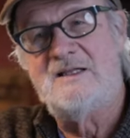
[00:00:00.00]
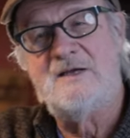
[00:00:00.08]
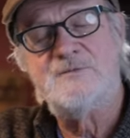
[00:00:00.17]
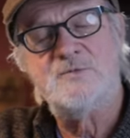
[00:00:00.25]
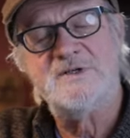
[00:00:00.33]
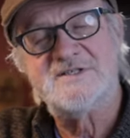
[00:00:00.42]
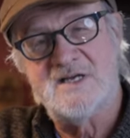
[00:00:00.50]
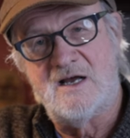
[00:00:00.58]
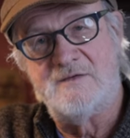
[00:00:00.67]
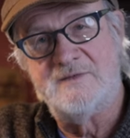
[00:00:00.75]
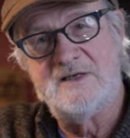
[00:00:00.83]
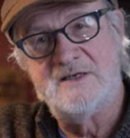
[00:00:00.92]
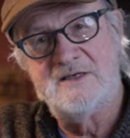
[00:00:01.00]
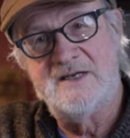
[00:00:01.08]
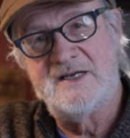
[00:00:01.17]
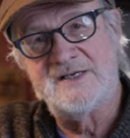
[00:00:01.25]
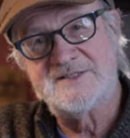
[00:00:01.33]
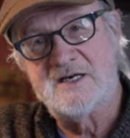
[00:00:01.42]
I left with salvia
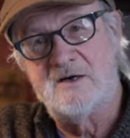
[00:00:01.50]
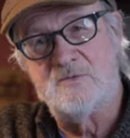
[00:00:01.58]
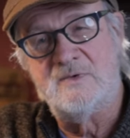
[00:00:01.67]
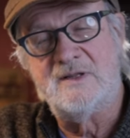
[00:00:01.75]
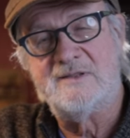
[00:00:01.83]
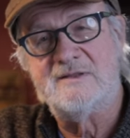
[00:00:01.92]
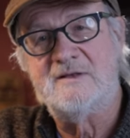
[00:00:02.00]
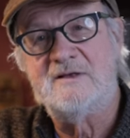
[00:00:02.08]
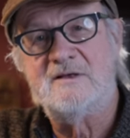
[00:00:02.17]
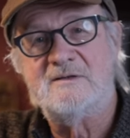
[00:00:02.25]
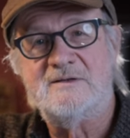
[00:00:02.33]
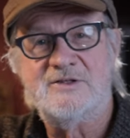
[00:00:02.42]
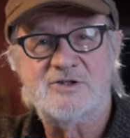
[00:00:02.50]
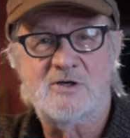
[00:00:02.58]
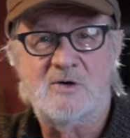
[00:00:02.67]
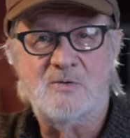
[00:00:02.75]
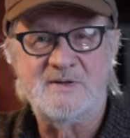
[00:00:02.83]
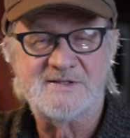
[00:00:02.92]
and I start with uh, this
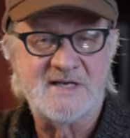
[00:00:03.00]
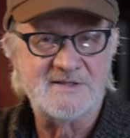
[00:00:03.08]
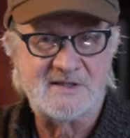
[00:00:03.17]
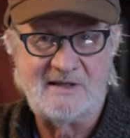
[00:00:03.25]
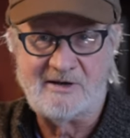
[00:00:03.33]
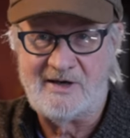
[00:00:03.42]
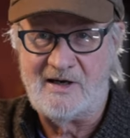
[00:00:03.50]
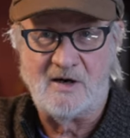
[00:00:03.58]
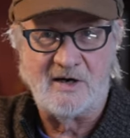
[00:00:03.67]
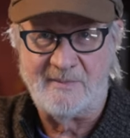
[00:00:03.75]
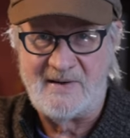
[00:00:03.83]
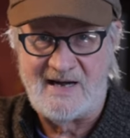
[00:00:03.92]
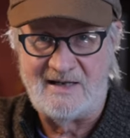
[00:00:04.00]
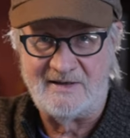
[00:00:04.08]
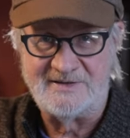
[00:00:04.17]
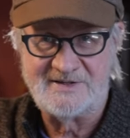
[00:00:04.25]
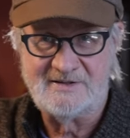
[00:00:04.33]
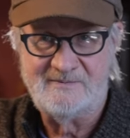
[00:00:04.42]
show with Sesleria
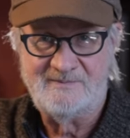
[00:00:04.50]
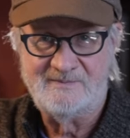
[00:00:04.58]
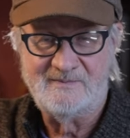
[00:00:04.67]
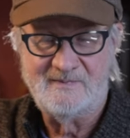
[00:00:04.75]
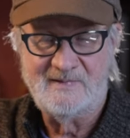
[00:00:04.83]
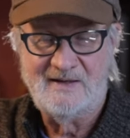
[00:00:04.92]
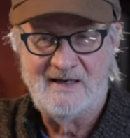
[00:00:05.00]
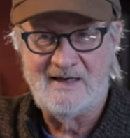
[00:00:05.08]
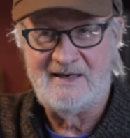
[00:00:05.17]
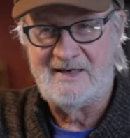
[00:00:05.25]
autumnalis. And